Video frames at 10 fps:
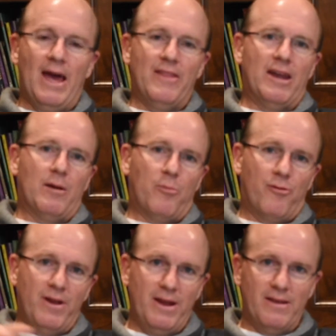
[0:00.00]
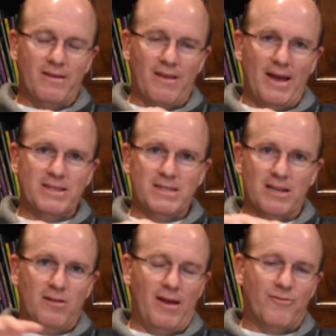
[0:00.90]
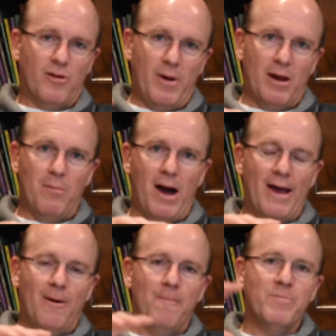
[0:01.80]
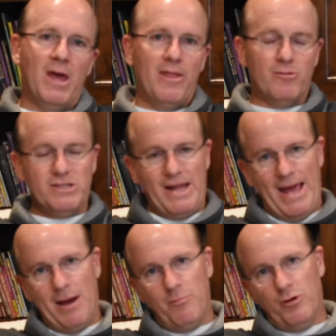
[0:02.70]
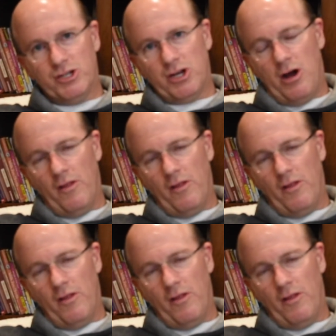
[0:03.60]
And then at a pre-designed signal after about a mile, there was an ambush.